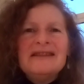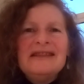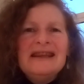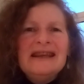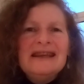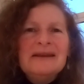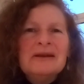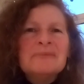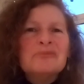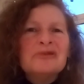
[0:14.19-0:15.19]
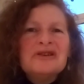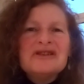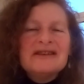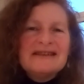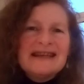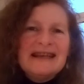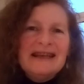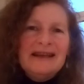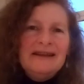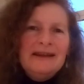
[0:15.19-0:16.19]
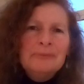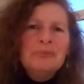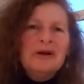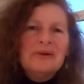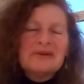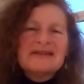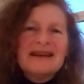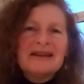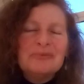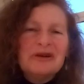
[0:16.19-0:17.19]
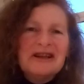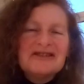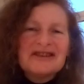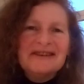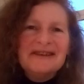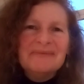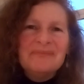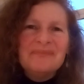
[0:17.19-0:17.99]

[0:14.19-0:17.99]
the Brigid Day and Imbolc celebration.